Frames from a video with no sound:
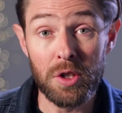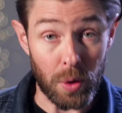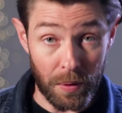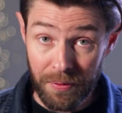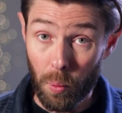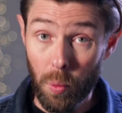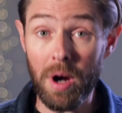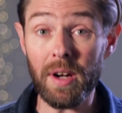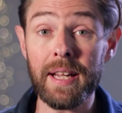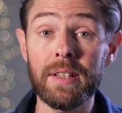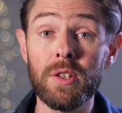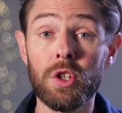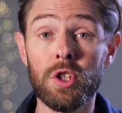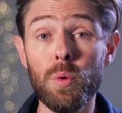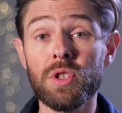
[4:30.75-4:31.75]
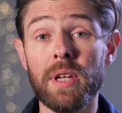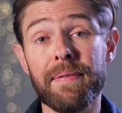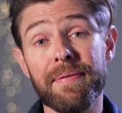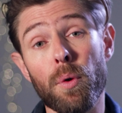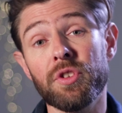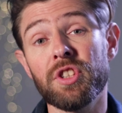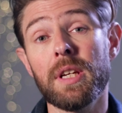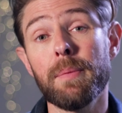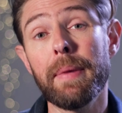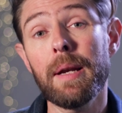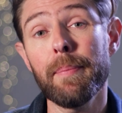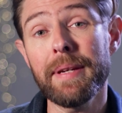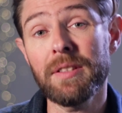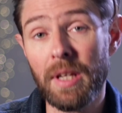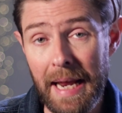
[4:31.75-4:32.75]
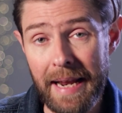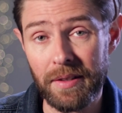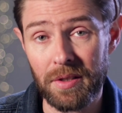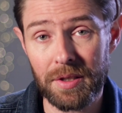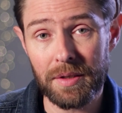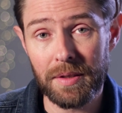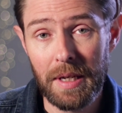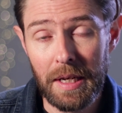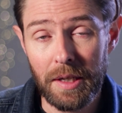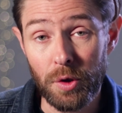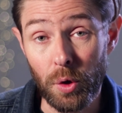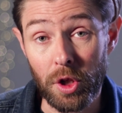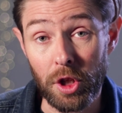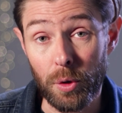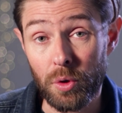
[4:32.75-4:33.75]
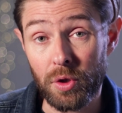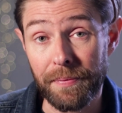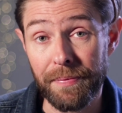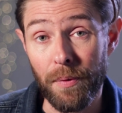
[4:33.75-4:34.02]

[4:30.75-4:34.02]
So for what can you use a 14mm lens? You could use it